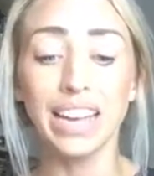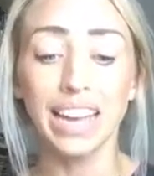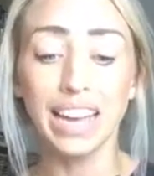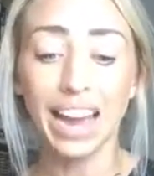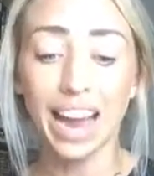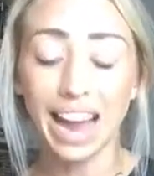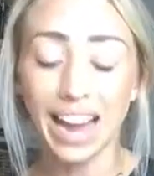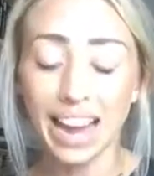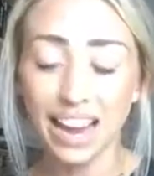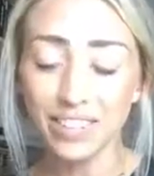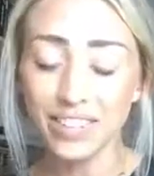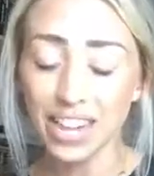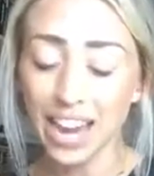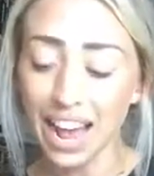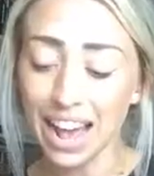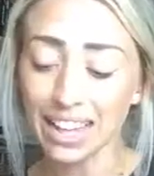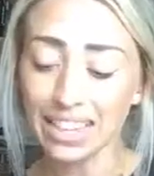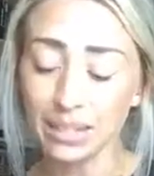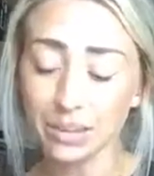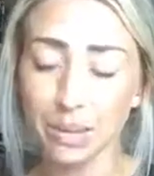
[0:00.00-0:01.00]
I have to
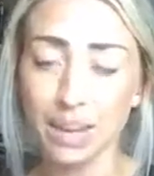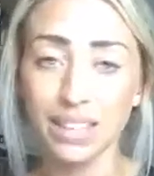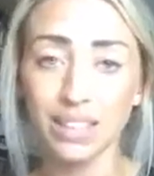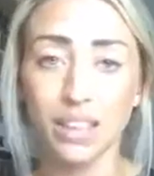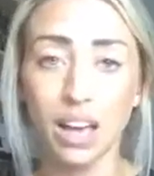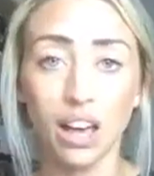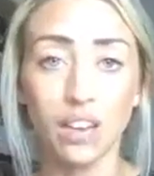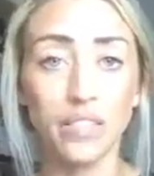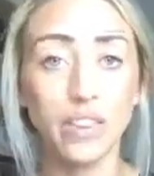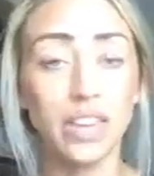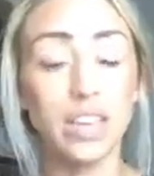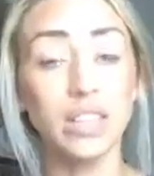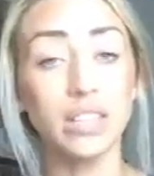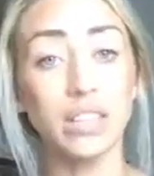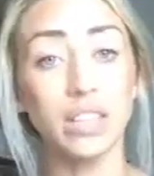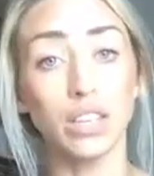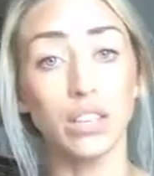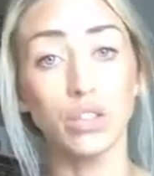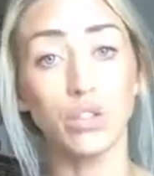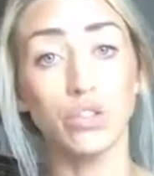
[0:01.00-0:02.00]
ask myself, is
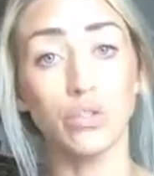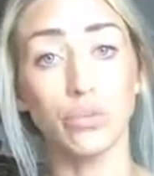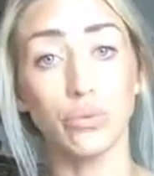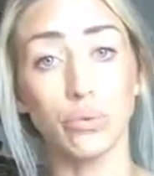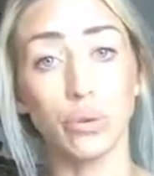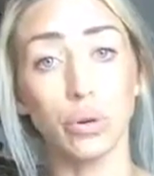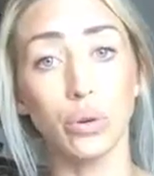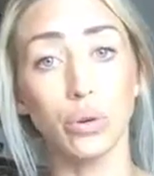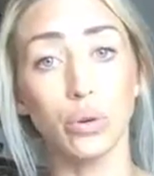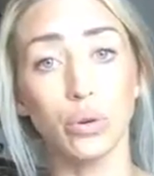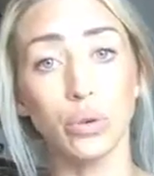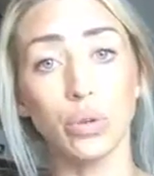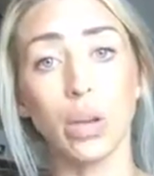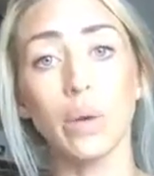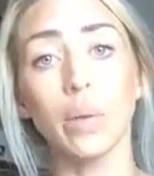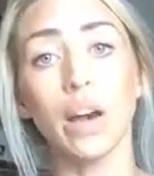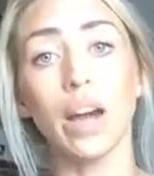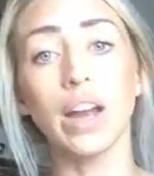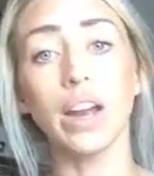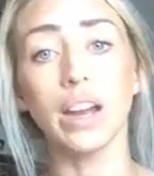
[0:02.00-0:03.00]
this true? So
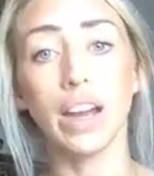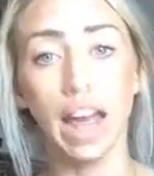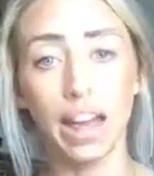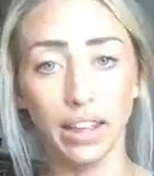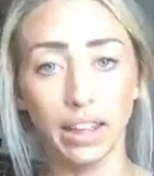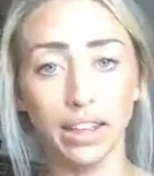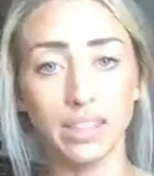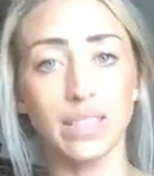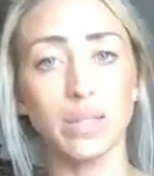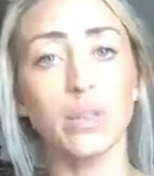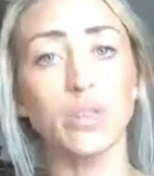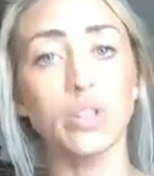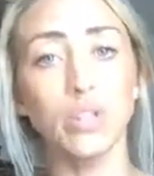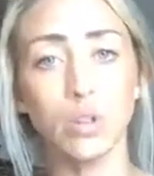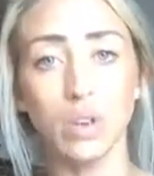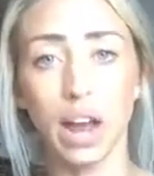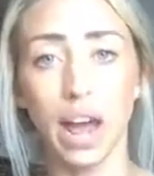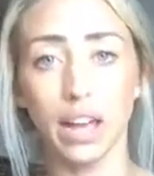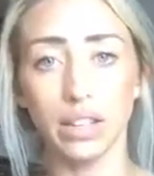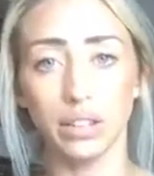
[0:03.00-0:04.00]
Alex, I want you
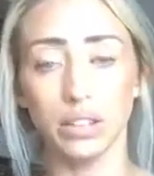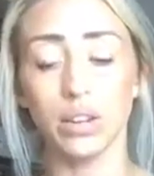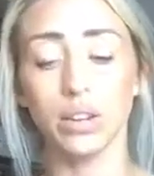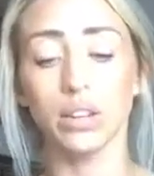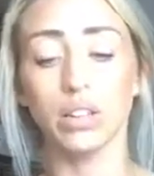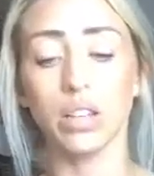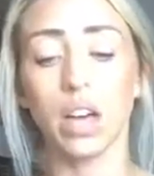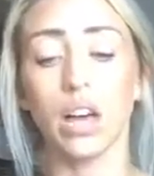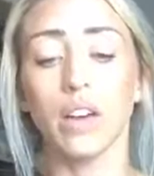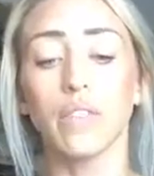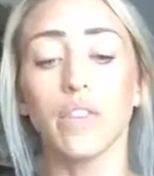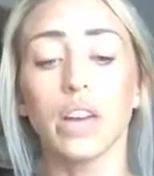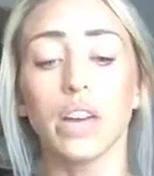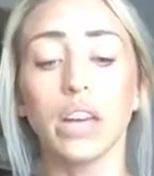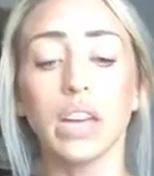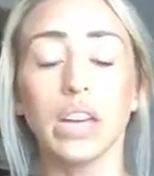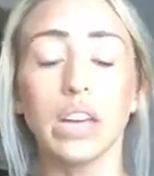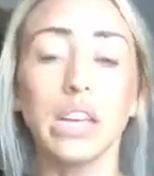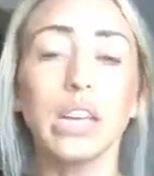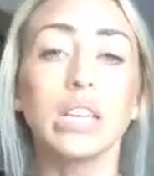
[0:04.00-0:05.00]
to ask yourself,
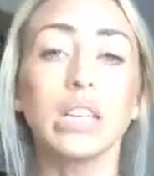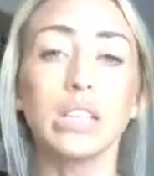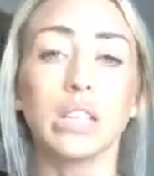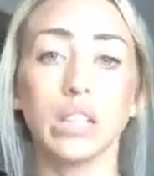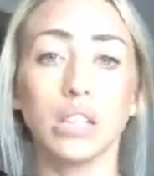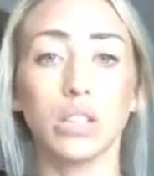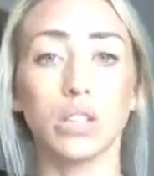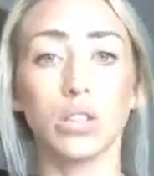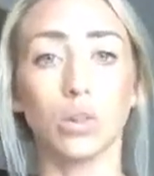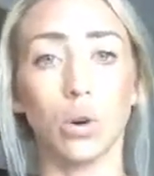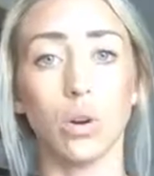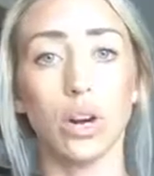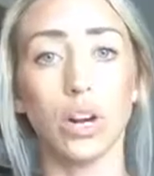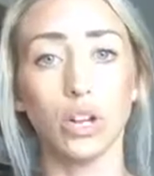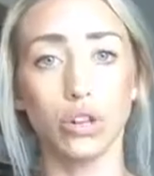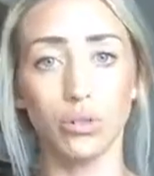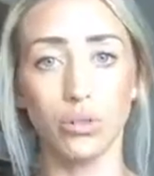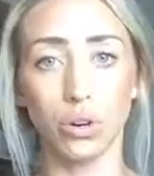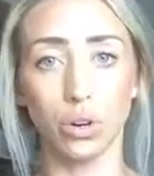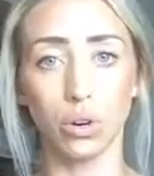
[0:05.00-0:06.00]
is this story
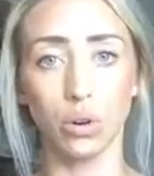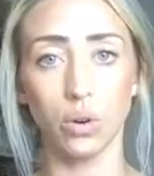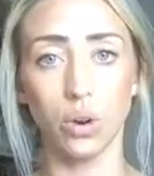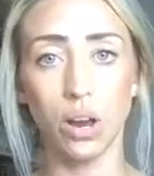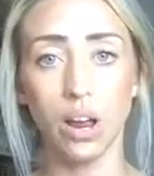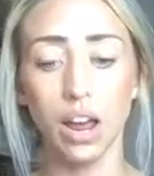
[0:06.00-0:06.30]
true?